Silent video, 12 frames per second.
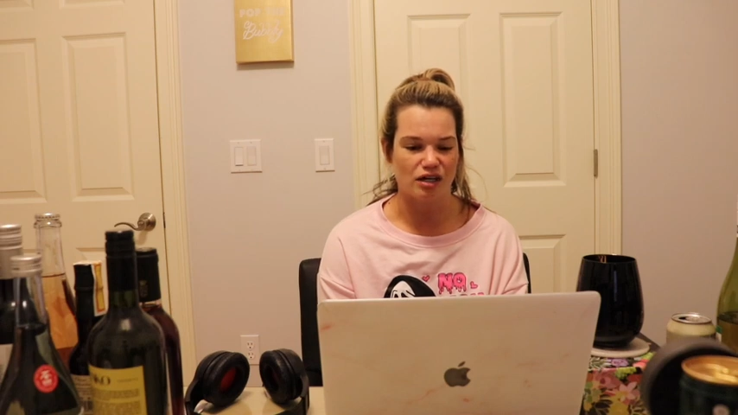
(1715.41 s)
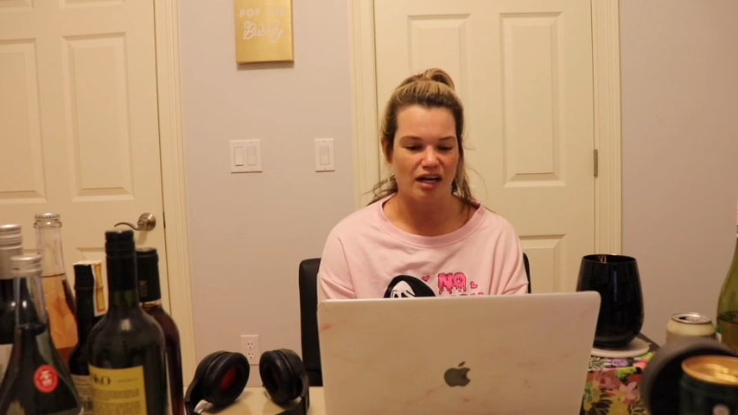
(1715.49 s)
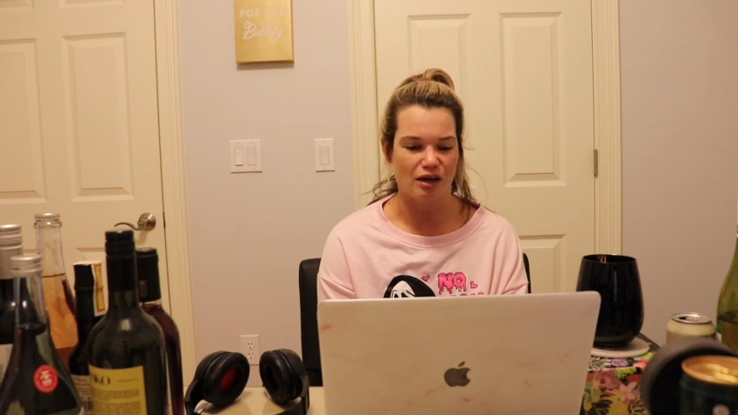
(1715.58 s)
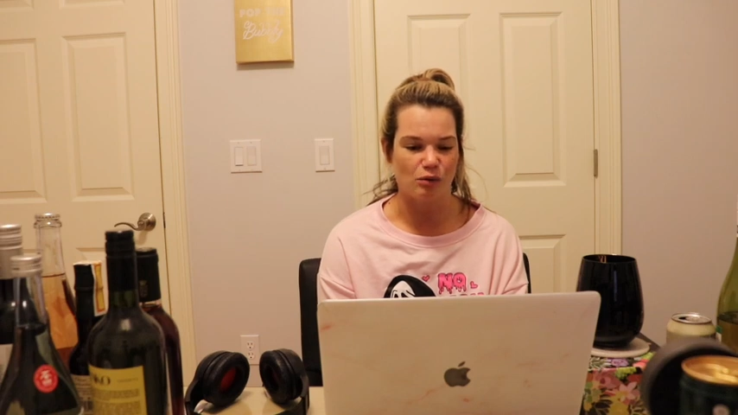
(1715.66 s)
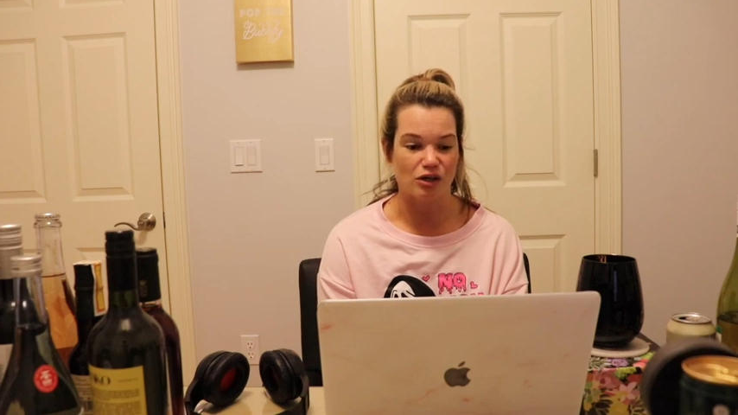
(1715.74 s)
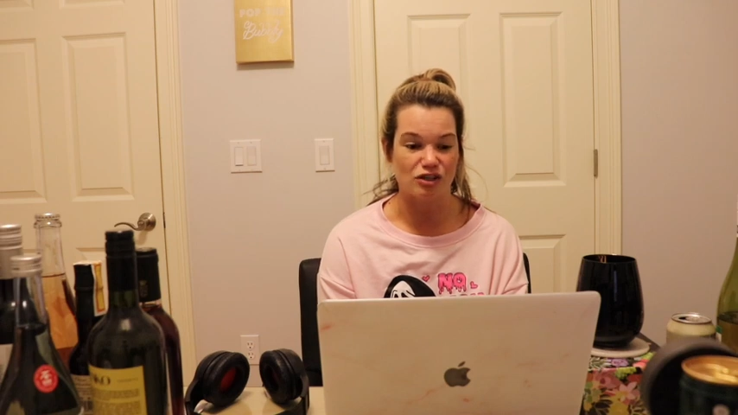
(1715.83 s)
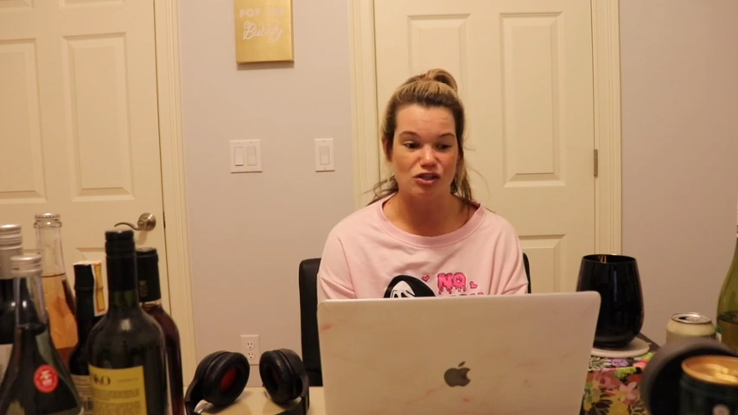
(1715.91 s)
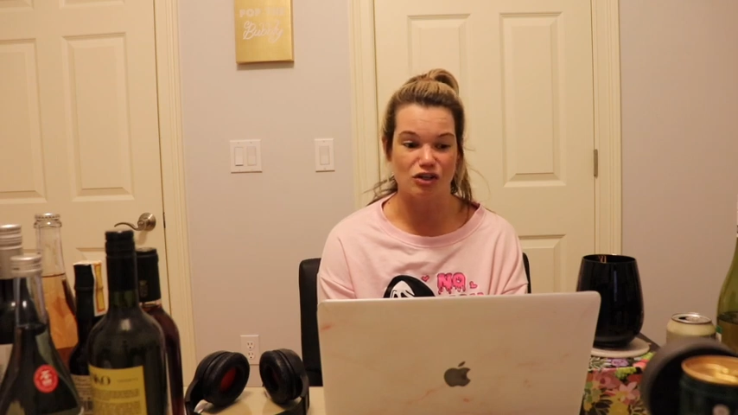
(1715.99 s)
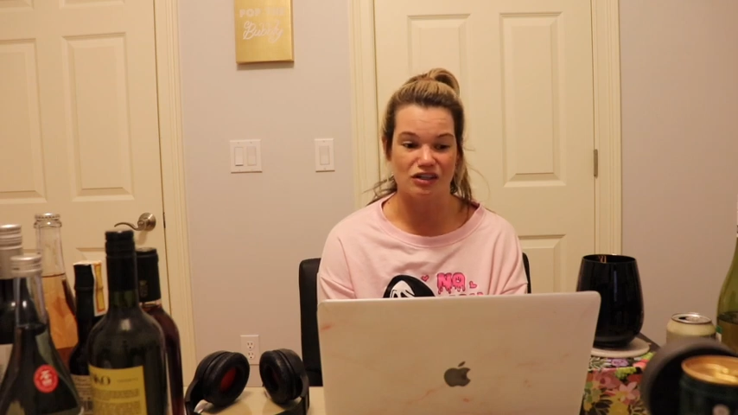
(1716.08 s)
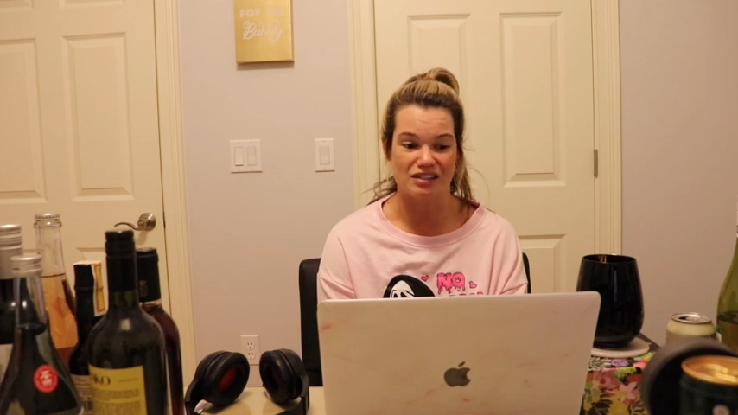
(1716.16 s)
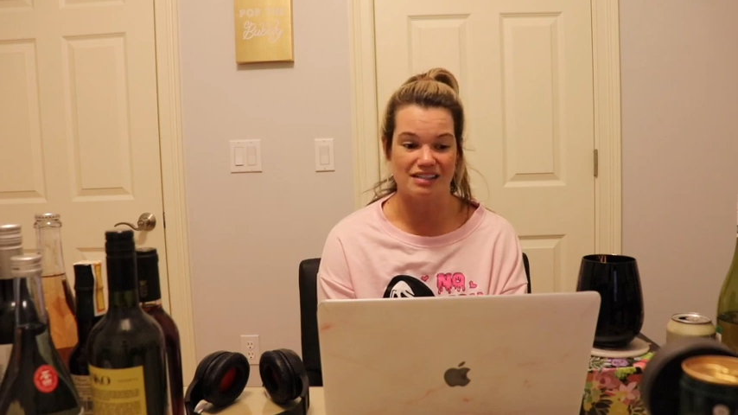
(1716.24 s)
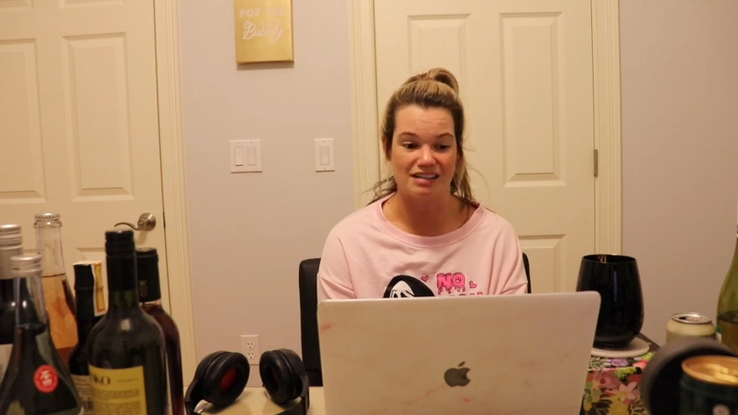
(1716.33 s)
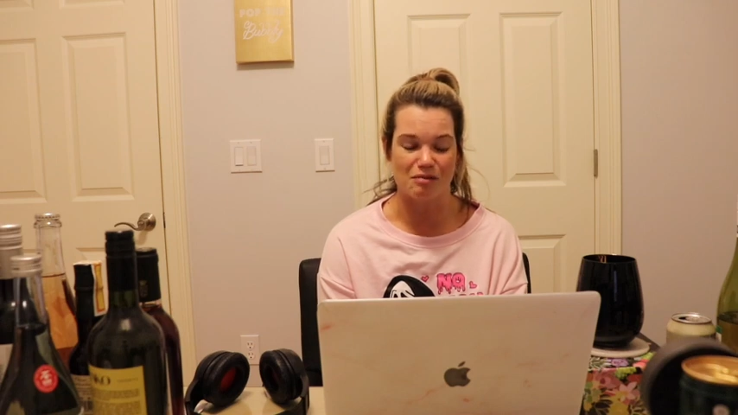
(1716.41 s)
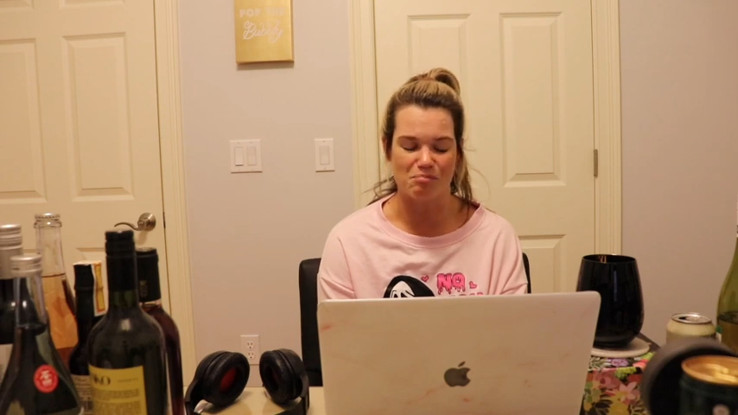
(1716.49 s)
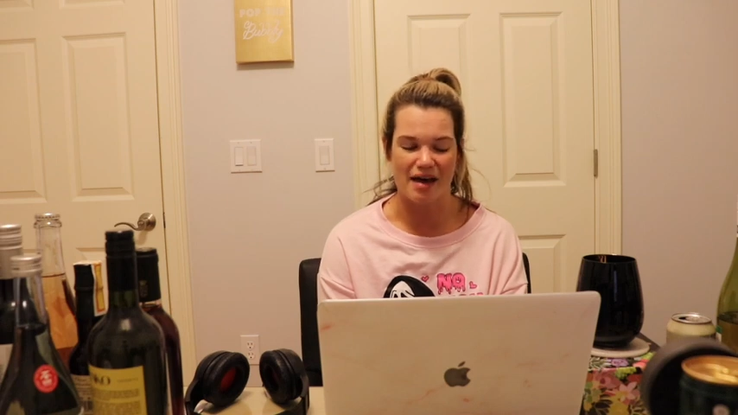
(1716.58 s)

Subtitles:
hour it took us to get